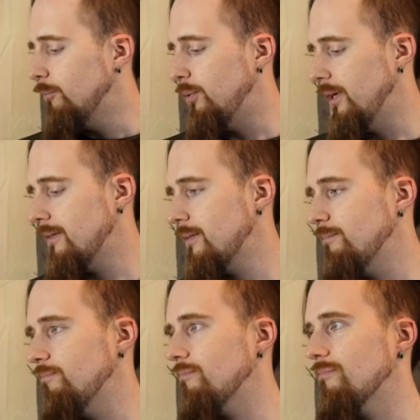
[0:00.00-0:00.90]
but
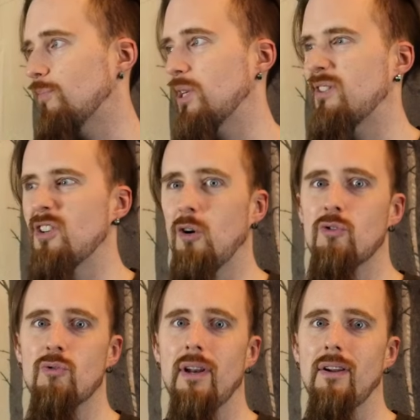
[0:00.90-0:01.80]
we
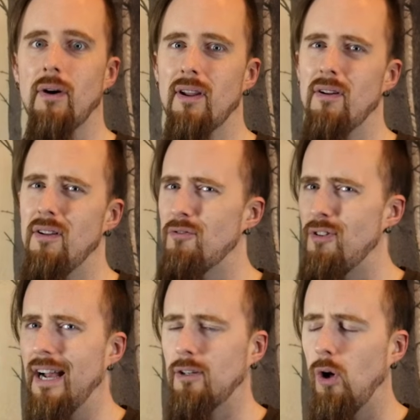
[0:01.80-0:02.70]
don't really know. And in
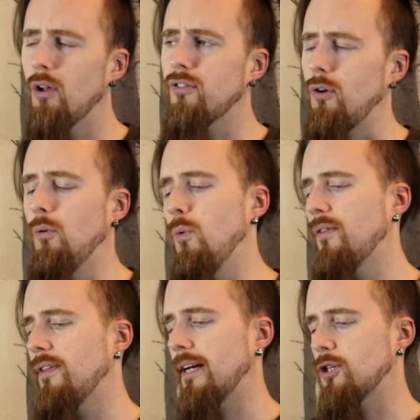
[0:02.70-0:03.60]
fact, also,
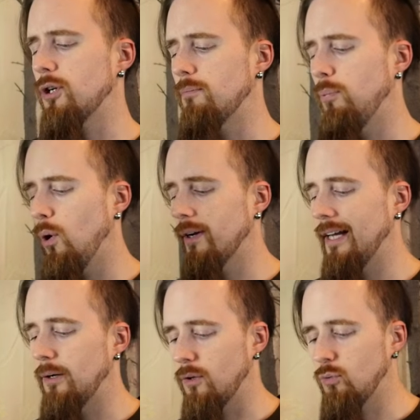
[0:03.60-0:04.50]
one thing I should point
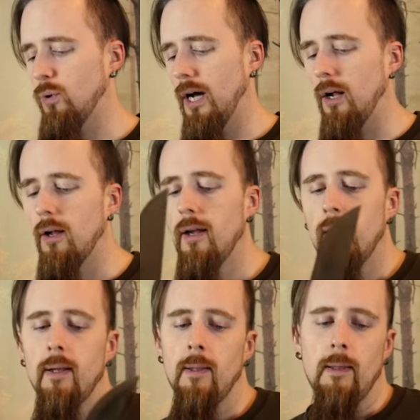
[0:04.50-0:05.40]
out as well,
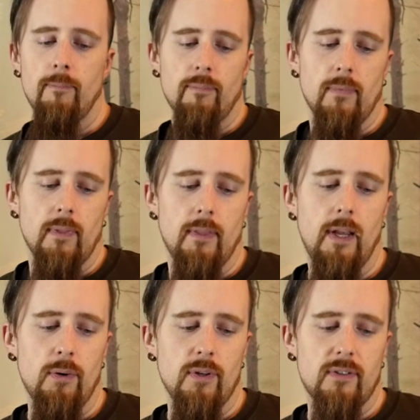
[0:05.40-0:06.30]

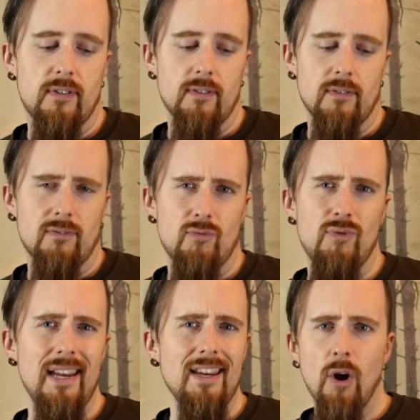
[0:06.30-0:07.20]
there is
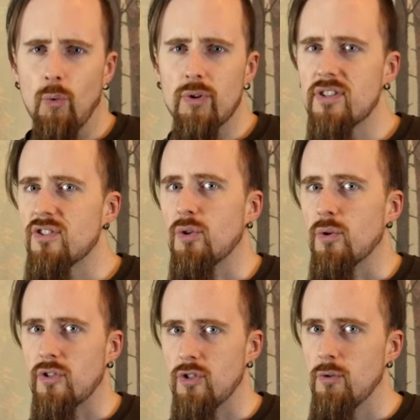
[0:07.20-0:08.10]
really no reason to
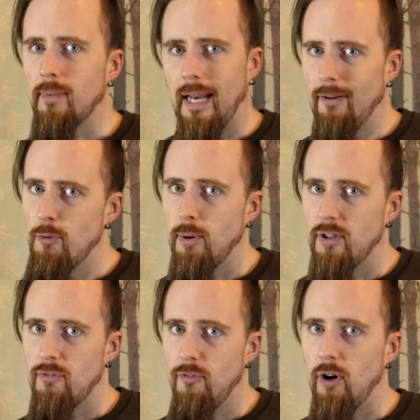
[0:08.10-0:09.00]
assume that
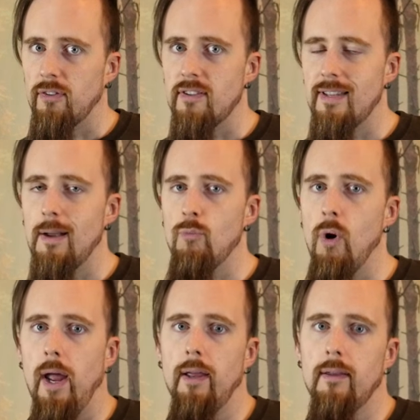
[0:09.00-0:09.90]
everybody fought the same
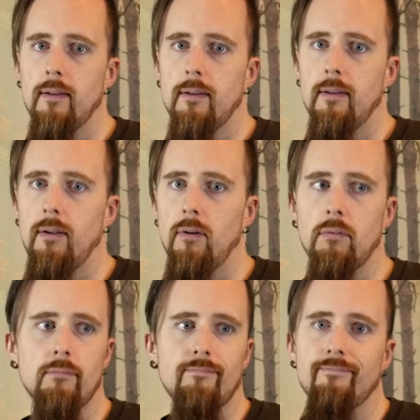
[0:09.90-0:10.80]
way. You know,
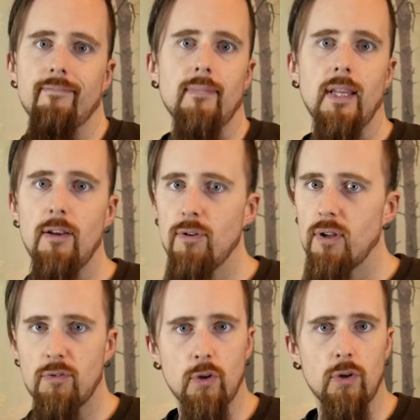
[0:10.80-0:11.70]
even
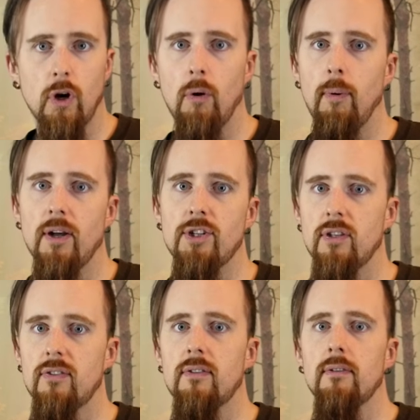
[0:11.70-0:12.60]
if you go by
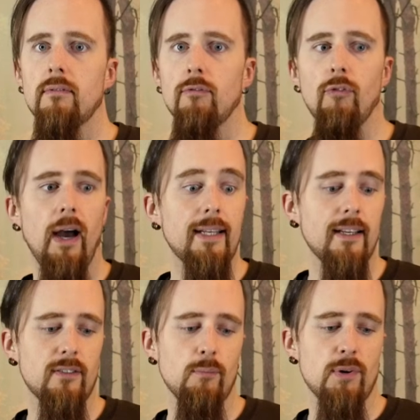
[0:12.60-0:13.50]
just
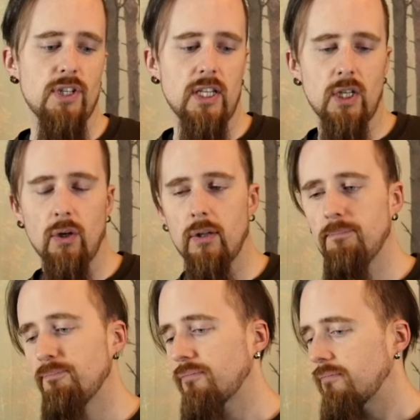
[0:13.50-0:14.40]
Vikings in particular,